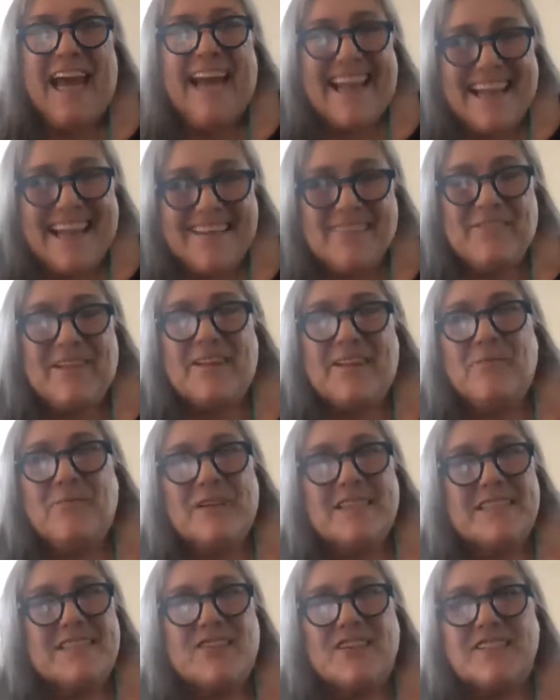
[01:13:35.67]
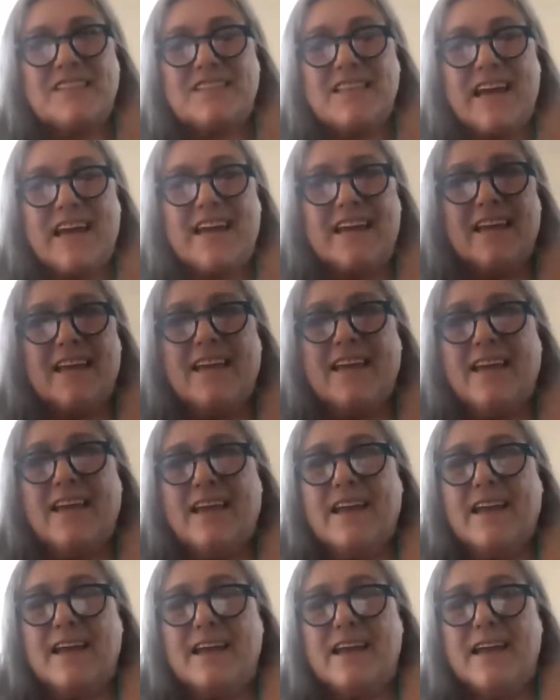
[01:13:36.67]
It was just like,
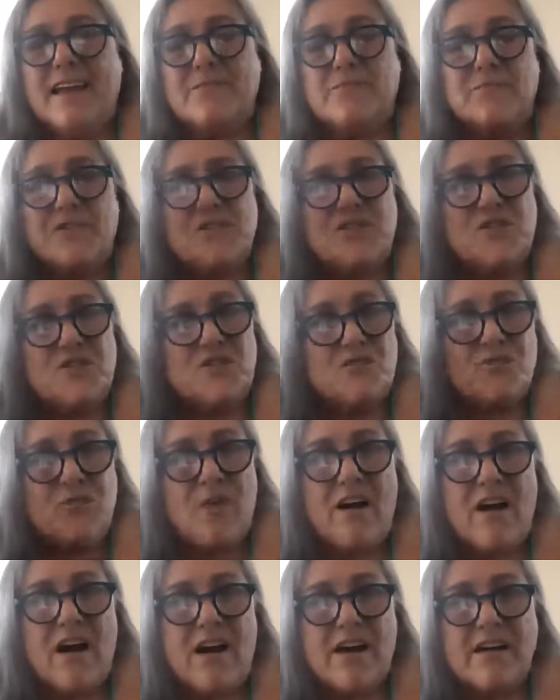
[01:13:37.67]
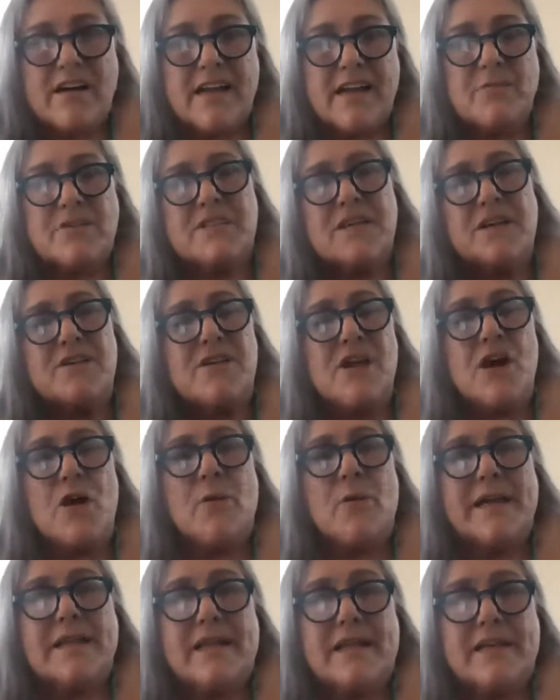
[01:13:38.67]
it was strong. It was a
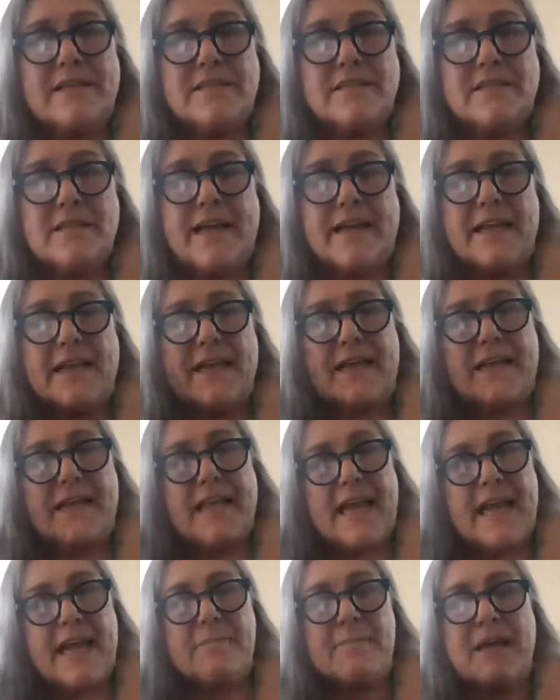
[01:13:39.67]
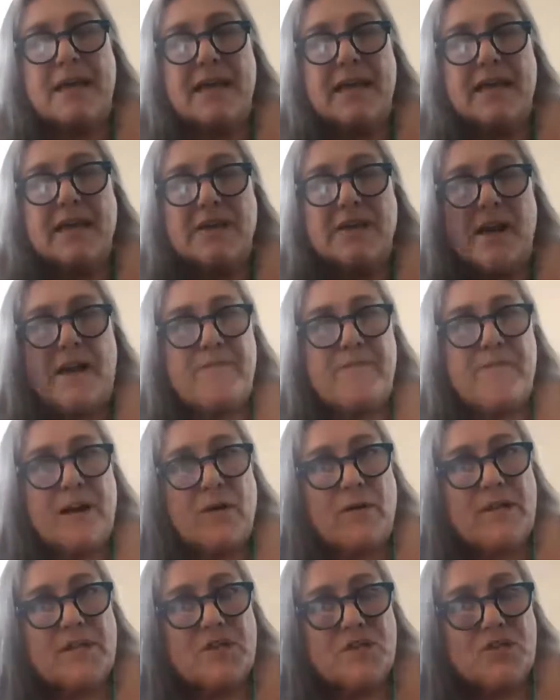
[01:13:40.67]
knowingness. Like it came in a
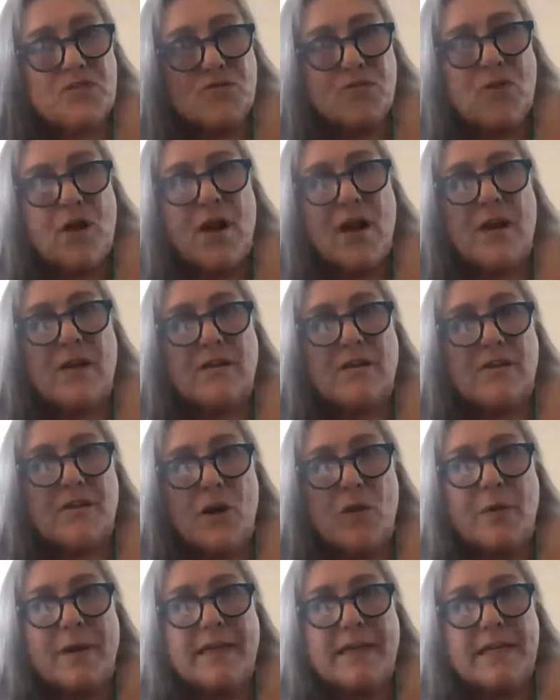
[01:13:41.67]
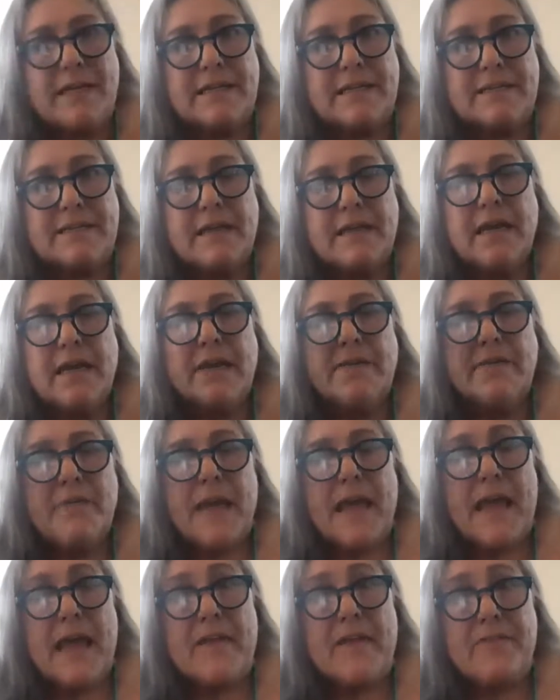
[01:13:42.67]
very strong knowingness,
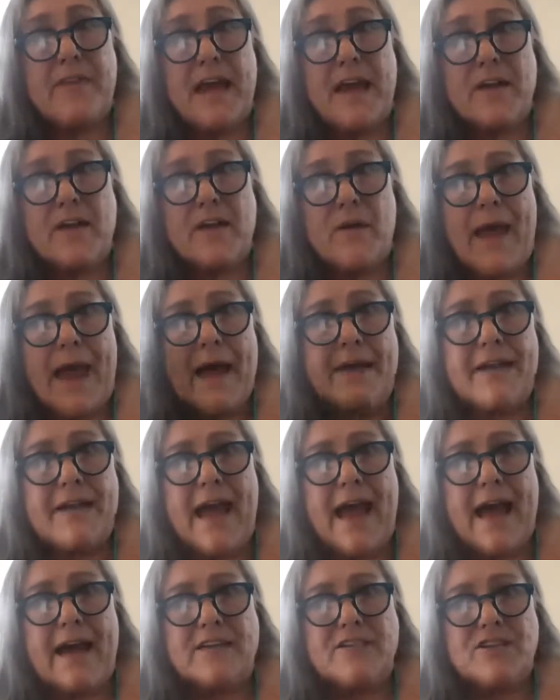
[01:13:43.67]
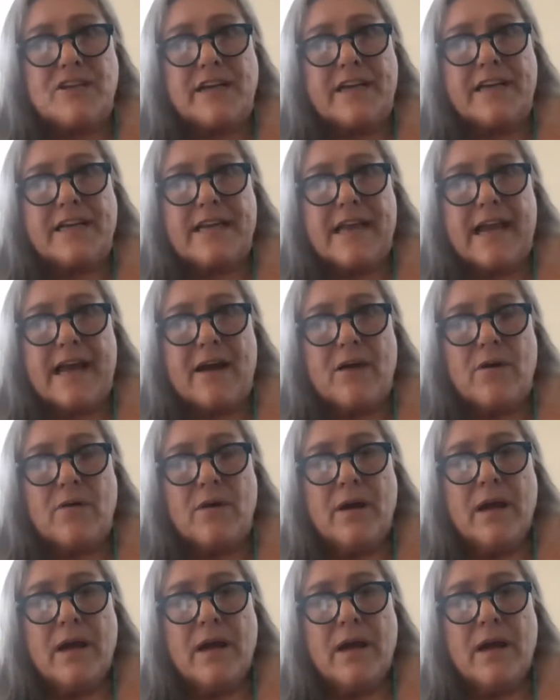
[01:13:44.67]
and that you had to act on it now.